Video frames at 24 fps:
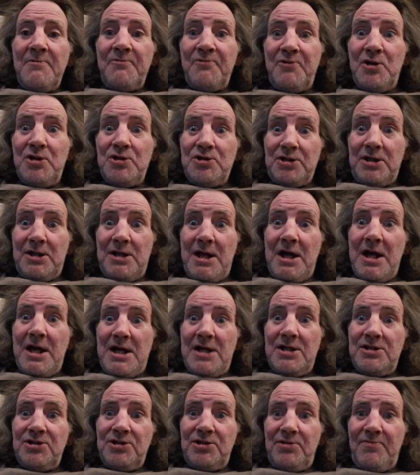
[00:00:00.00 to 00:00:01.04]
First
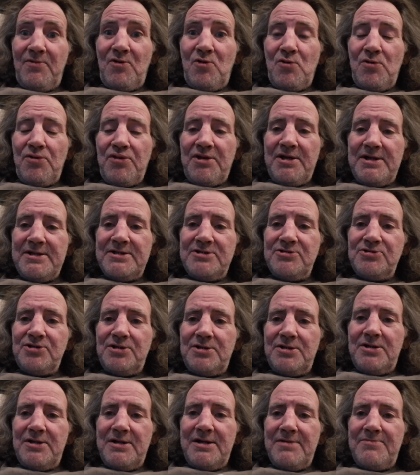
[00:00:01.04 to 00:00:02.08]
class of all things, you
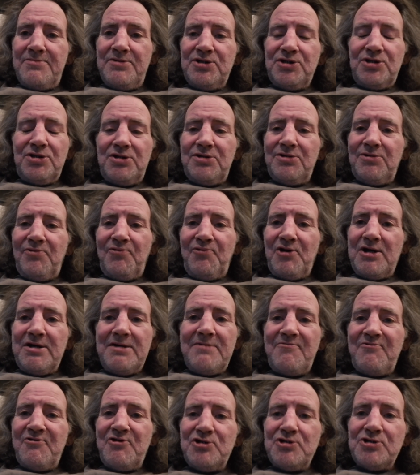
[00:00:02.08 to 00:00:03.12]
know, how much does a
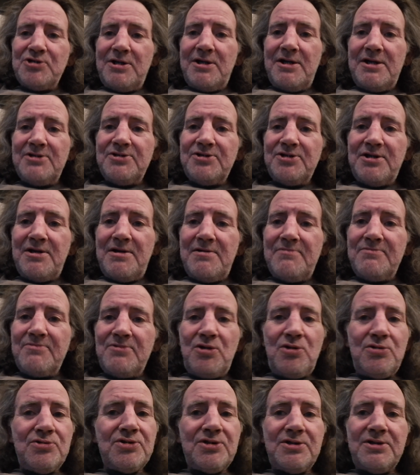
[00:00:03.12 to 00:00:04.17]
fucking first class stamp
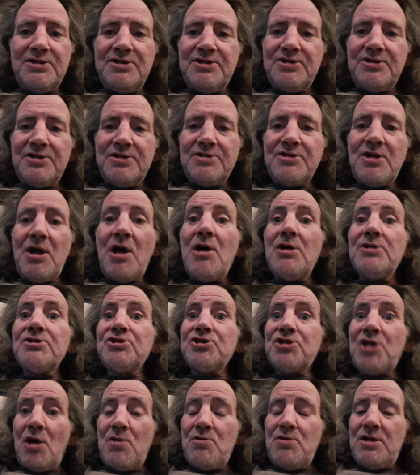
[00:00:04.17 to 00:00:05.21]
cost these days? I
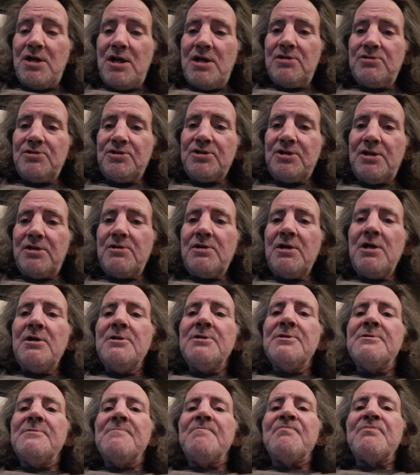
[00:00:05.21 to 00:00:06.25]
don't know. So,
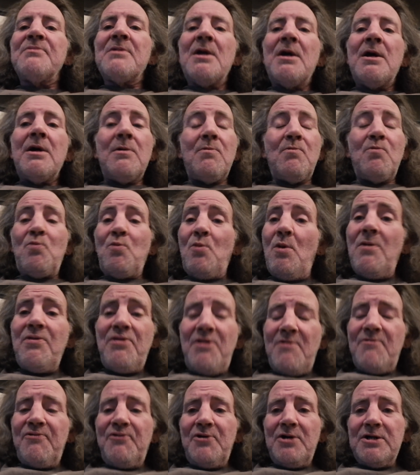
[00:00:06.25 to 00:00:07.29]

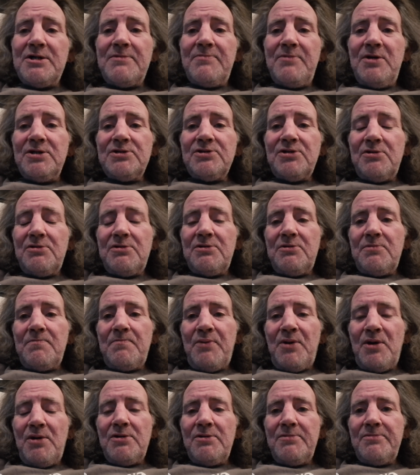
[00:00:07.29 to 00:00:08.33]
what the fuck am I doing on
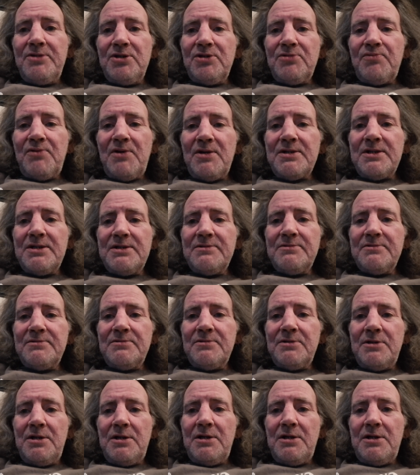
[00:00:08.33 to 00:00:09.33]
Parliament's fucking